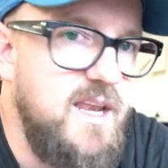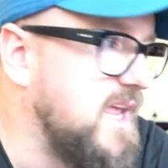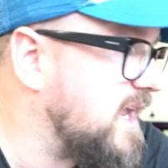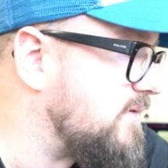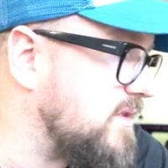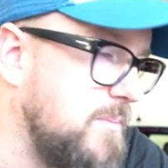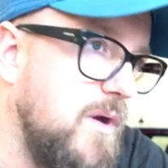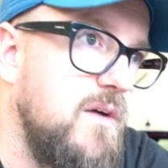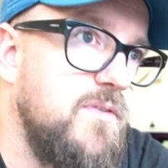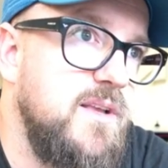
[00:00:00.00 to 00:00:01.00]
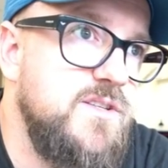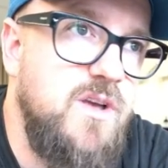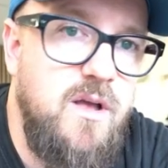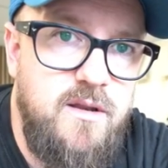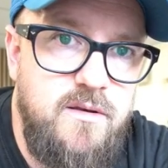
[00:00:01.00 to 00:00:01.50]
in here in the perfect
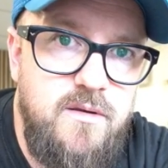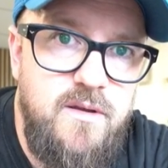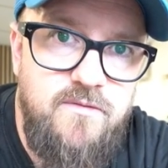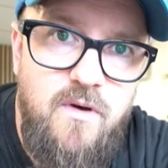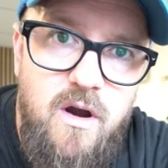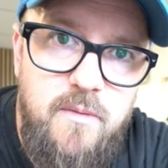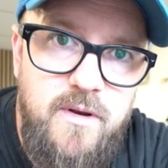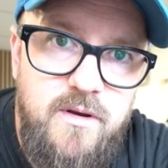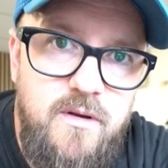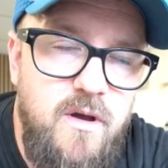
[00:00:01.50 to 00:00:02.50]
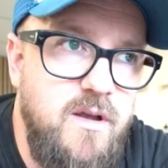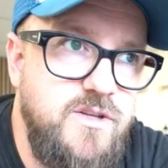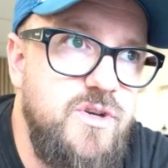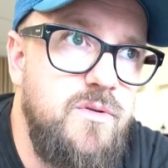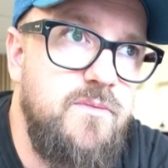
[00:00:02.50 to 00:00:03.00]
silent environment. I
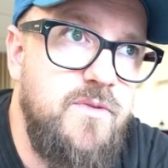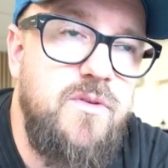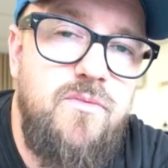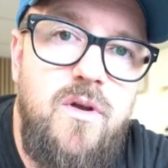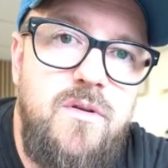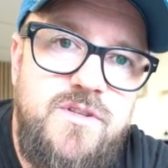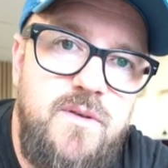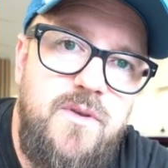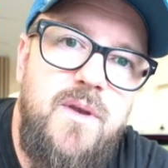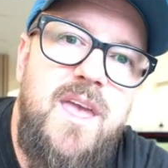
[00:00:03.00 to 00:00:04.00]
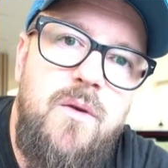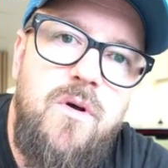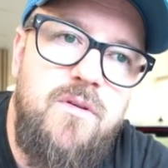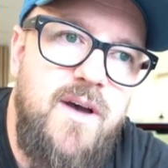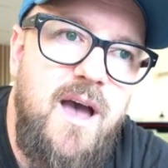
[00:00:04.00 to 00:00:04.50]
tune for the road. So if you hear
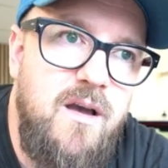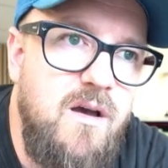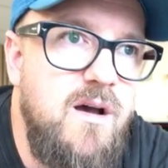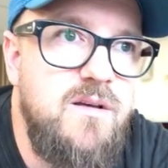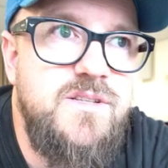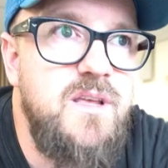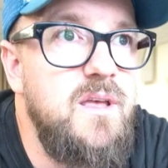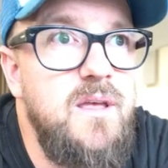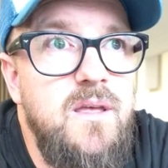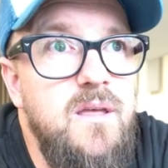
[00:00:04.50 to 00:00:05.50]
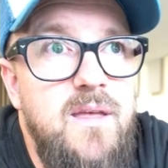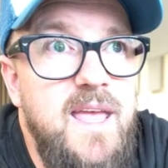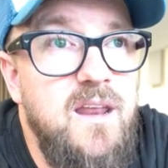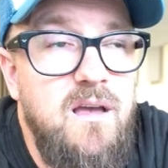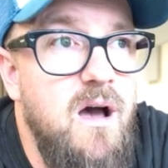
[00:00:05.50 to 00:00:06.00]
one of our cars
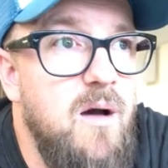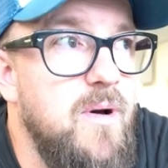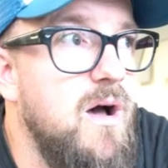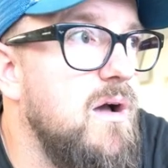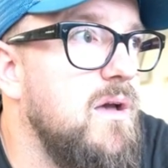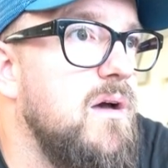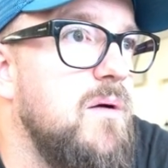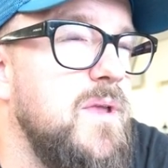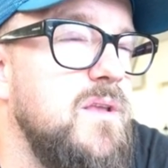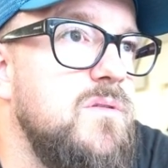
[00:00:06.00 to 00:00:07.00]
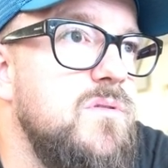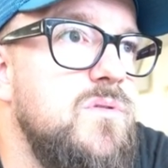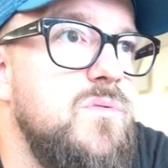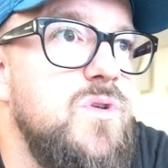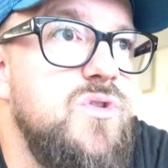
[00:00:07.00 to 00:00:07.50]
in a car park, I mean,
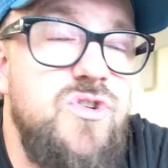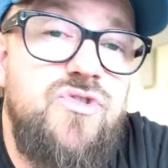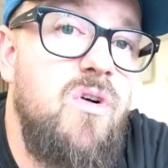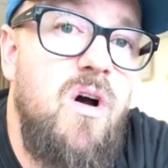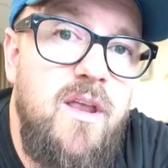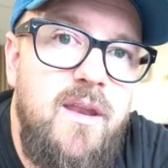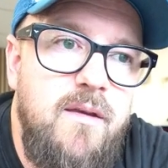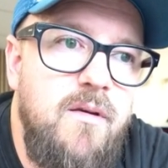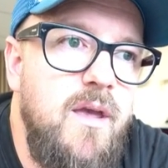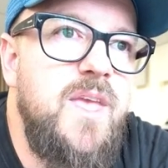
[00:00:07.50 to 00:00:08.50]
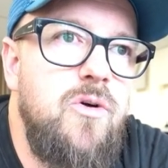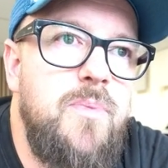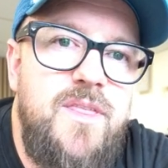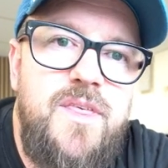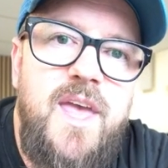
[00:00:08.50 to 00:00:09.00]
you should try and hear it. It'll
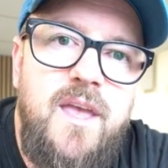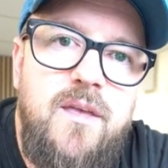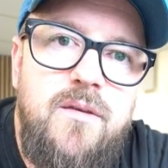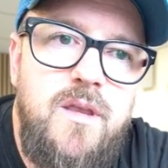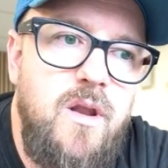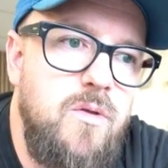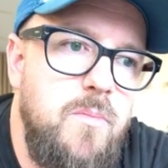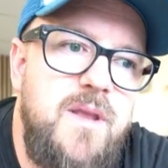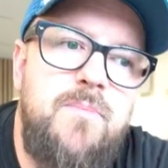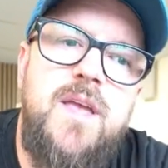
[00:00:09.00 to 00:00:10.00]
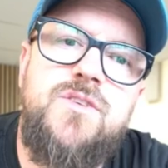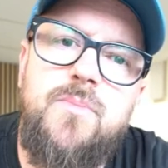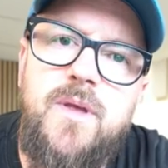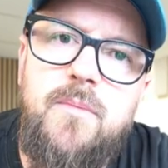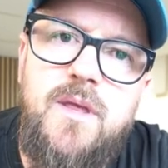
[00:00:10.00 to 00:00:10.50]
be thick, you know, the mid bass will
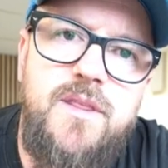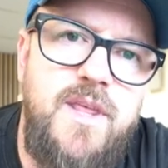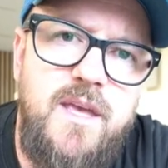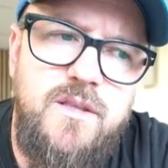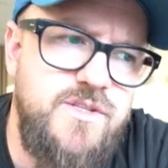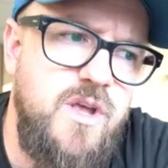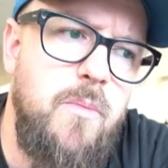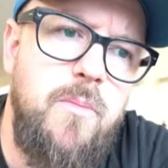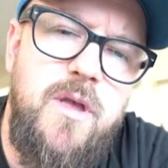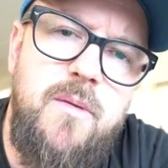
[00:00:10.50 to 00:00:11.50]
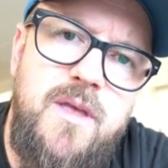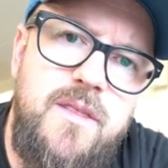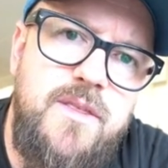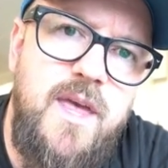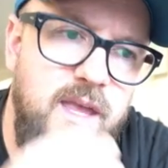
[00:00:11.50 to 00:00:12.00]
be a bit thick, the sub will be a bit
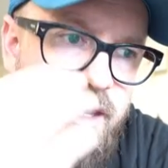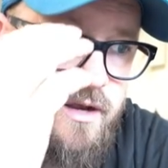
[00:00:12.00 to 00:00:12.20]
thick,